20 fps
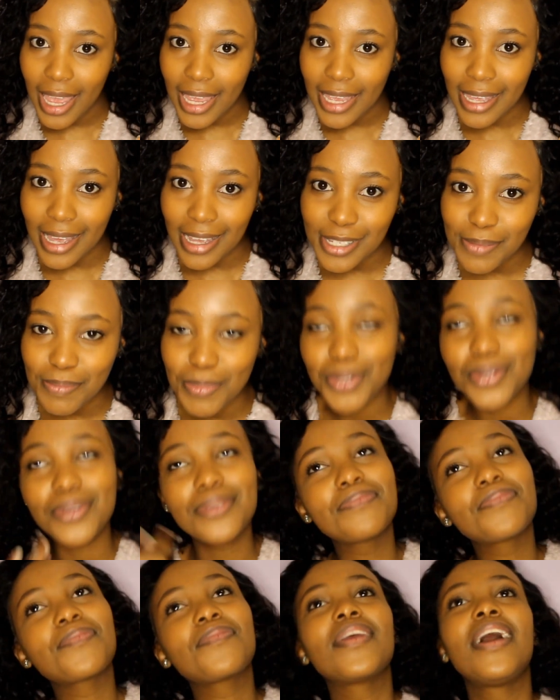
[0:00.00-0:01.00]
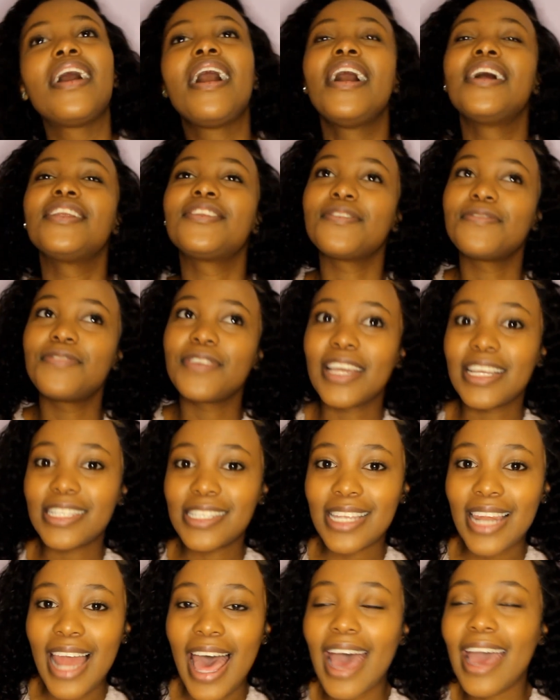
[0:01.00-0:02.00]
Yes, boo. Don't forget
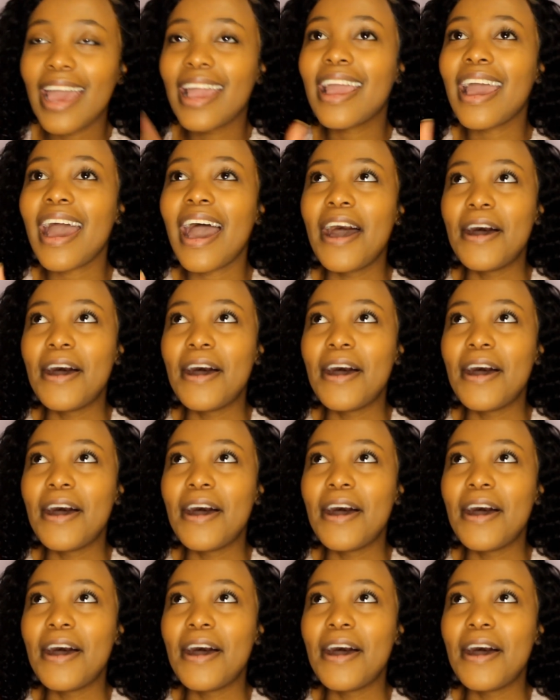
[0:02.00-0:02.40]
to like.